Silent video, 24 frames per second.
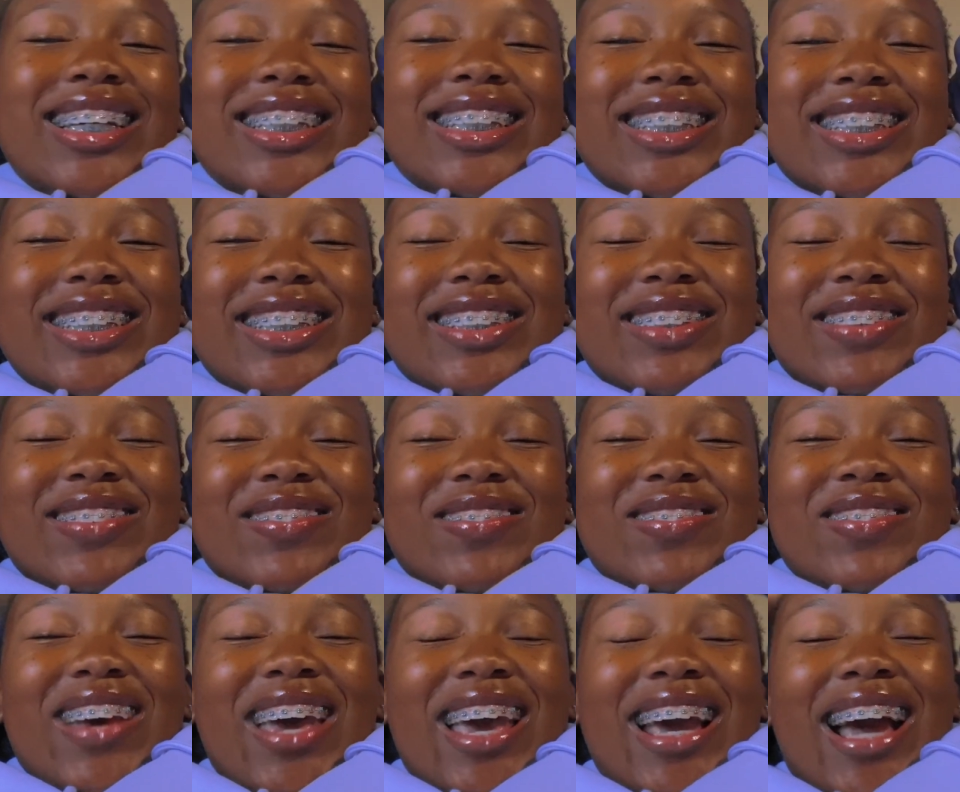She's
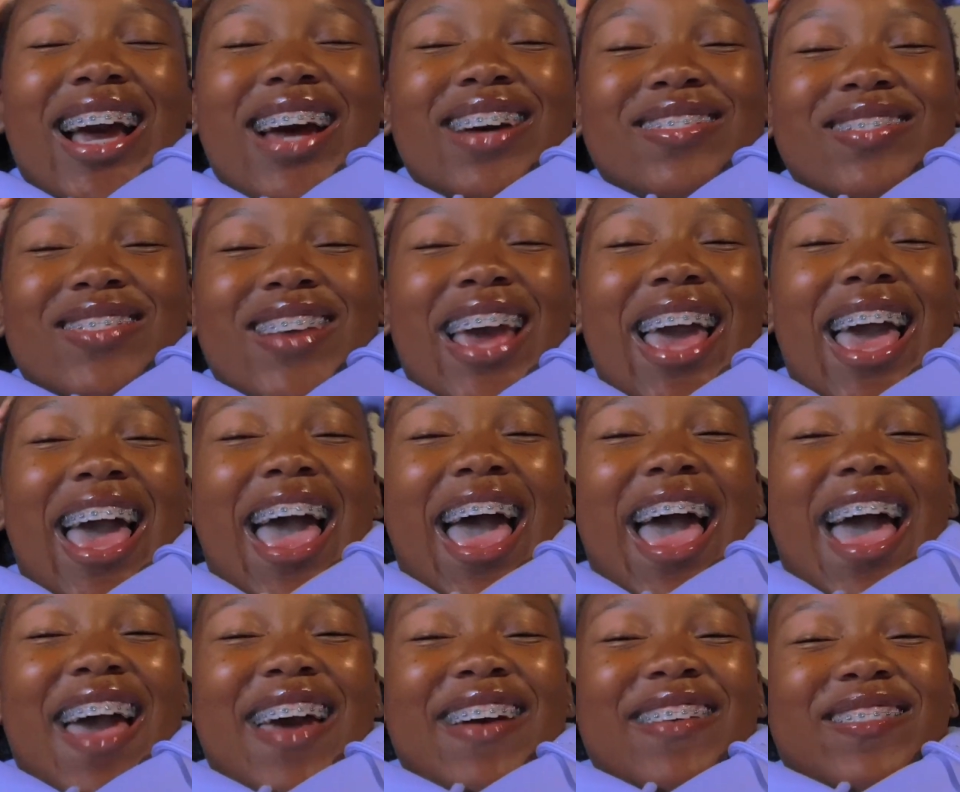back. I'm
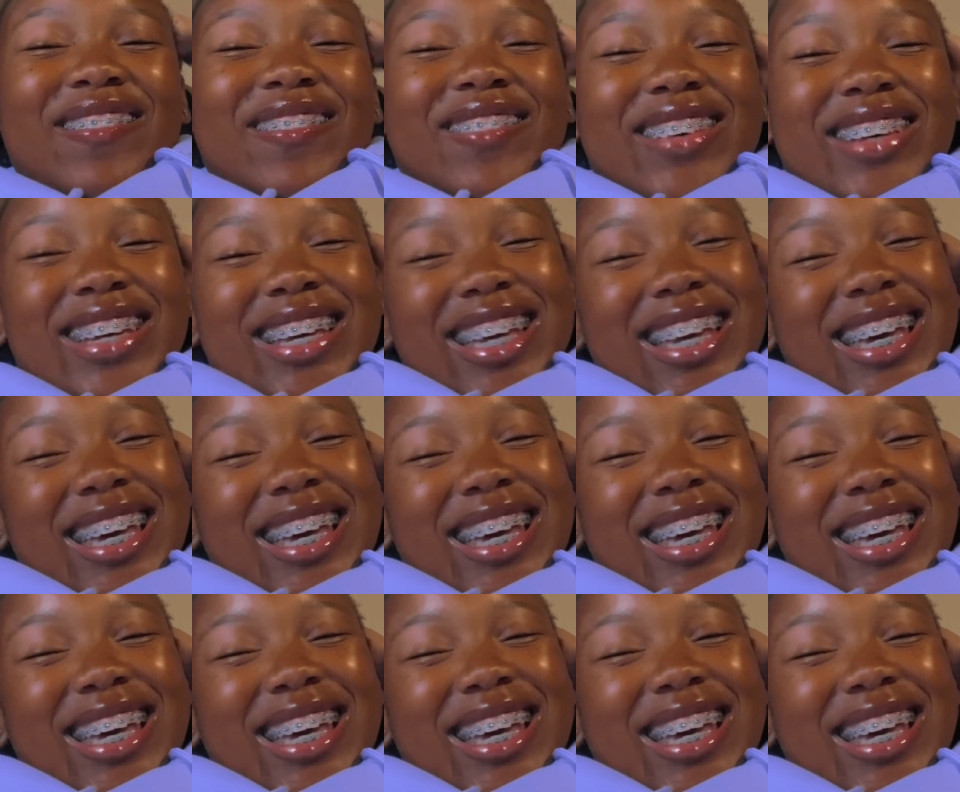happy.